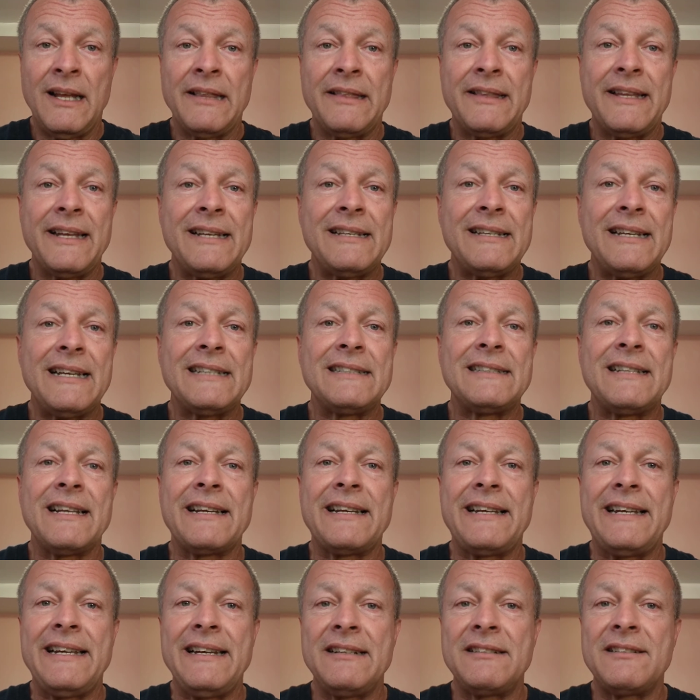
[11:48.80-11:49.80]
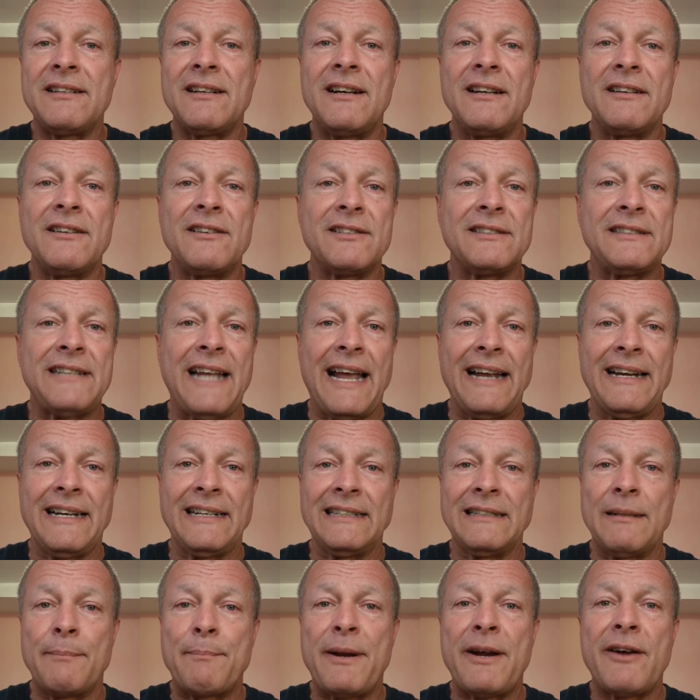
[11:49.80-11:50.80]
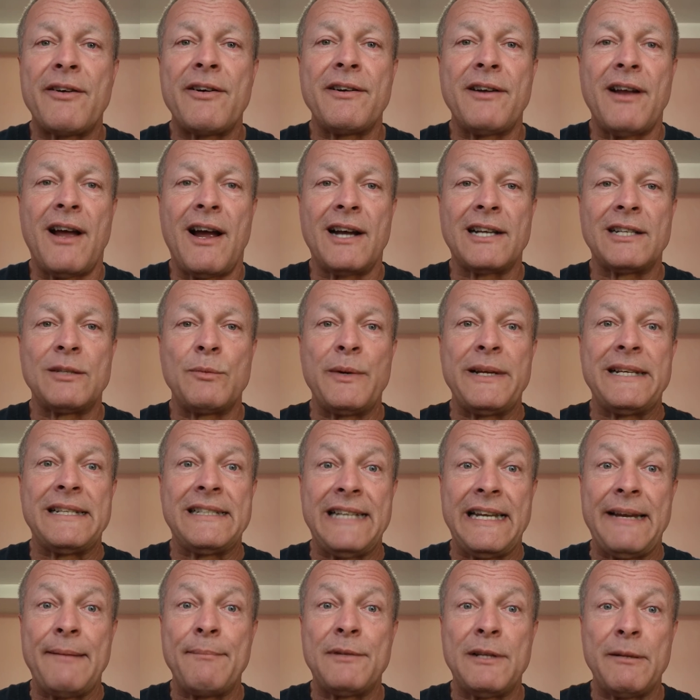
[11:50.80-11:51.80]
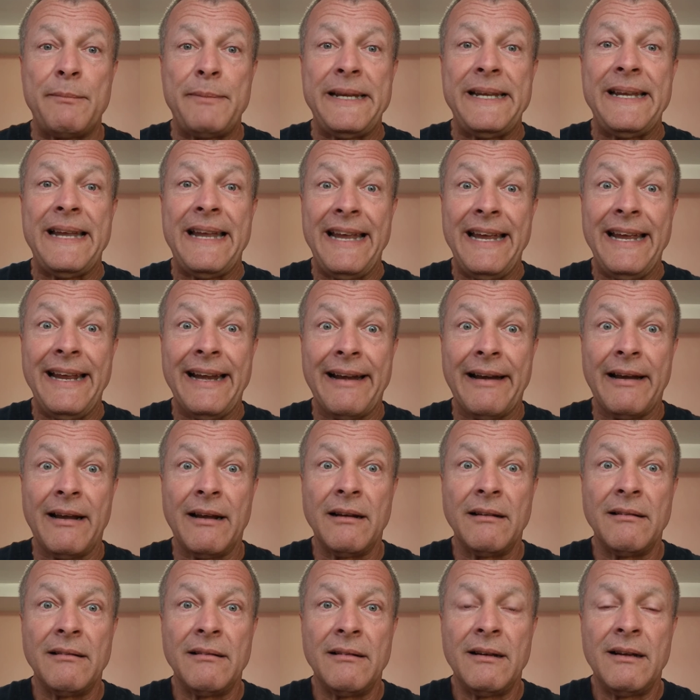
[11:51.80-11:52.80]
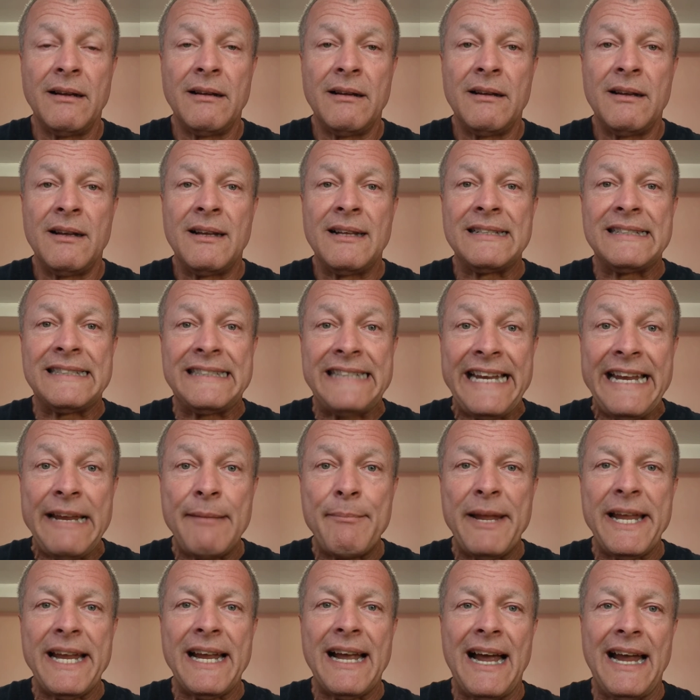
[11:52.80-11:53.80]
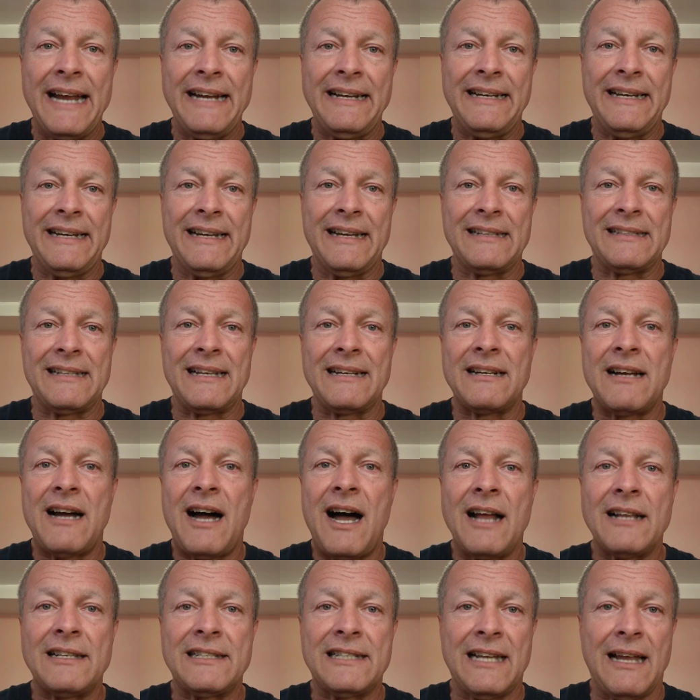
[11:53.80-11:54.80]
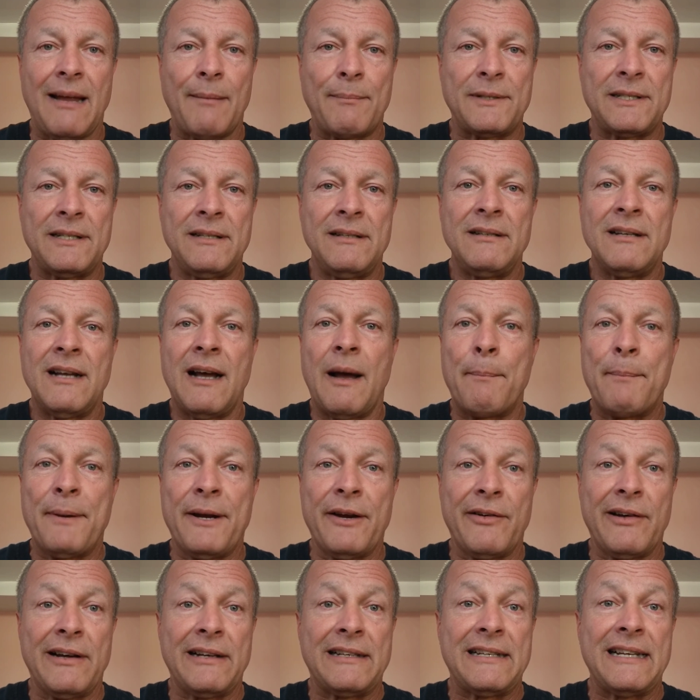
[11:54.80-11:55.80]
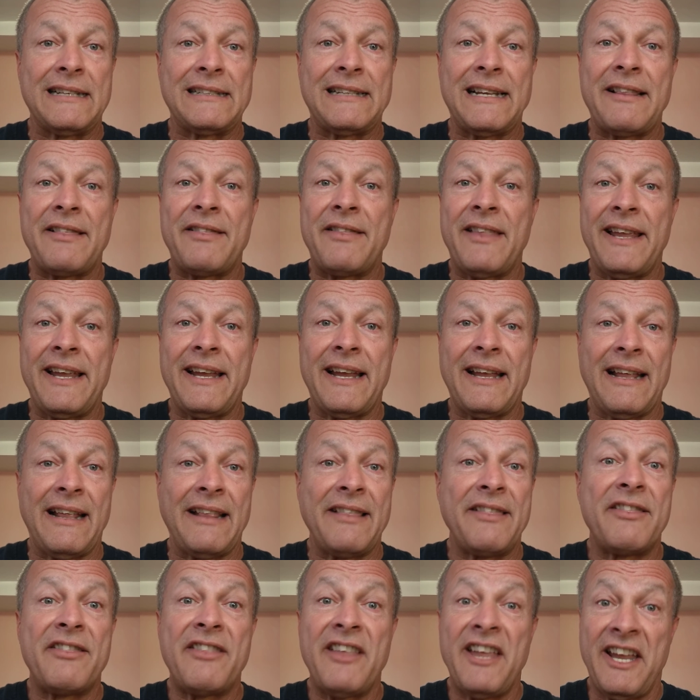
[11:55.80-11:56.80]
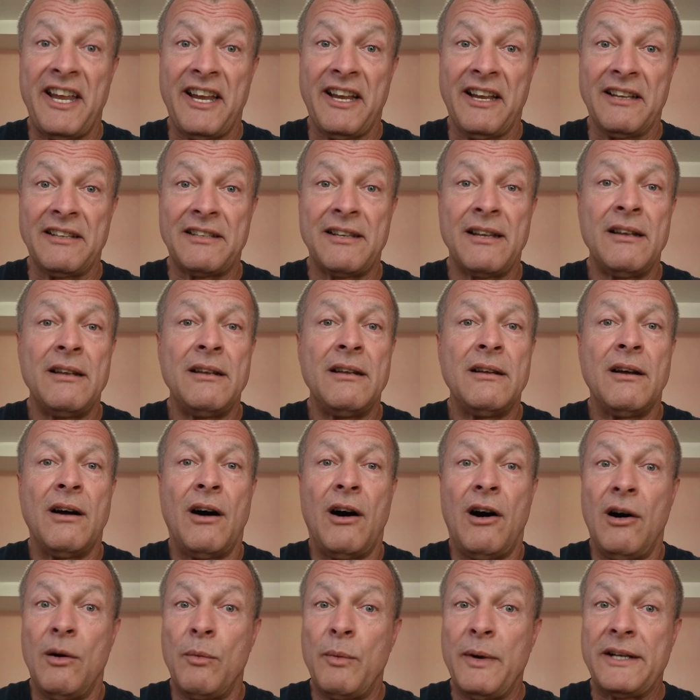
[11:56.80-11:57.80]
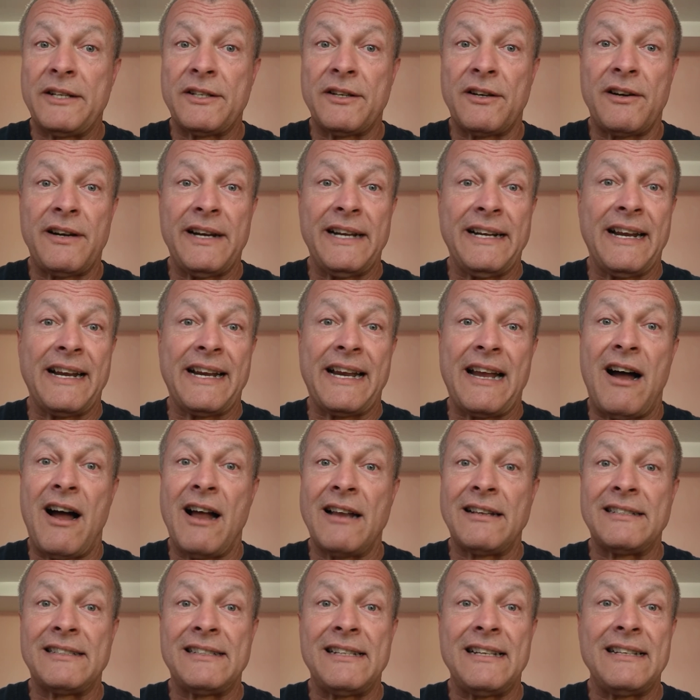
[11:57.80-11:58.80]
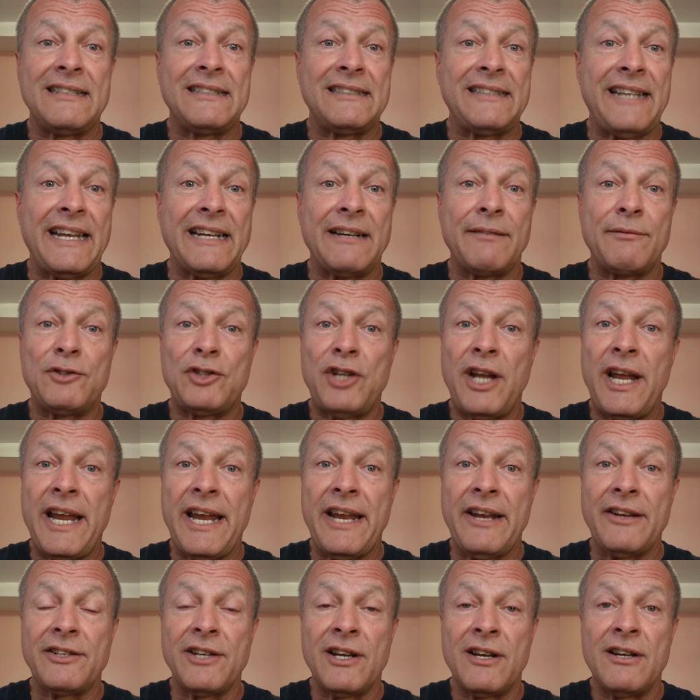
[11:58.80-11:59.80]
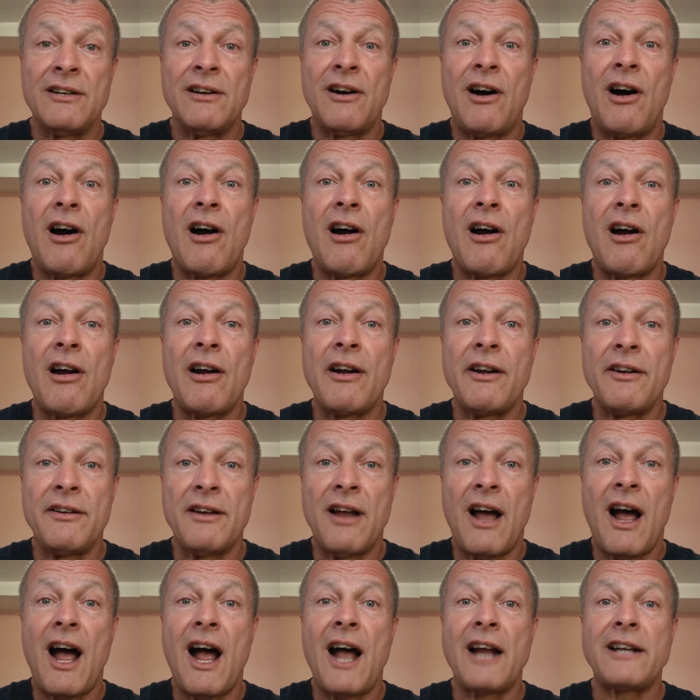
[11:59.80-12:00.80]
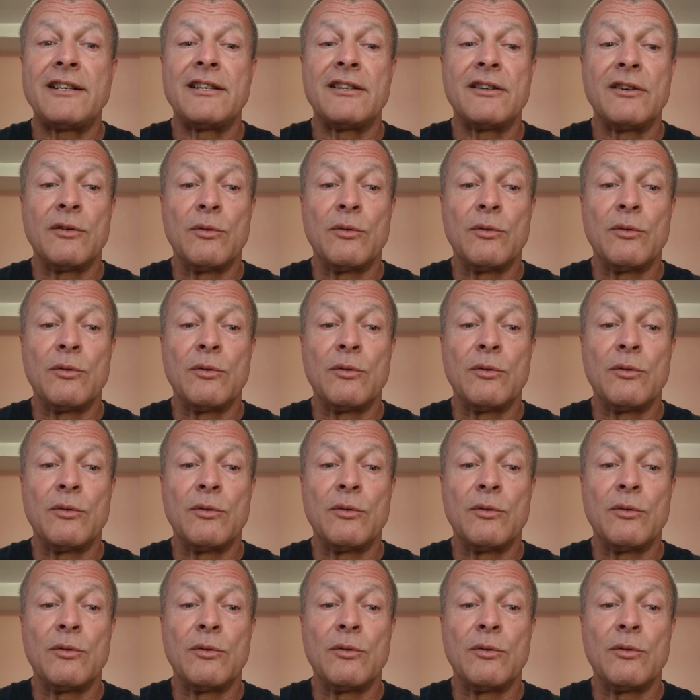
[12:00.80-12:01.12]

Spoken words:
This is the key to understanding the paradox we seem to be in. Seeming ideas and concepts, appearances and things, all which are in a constant state of change, are not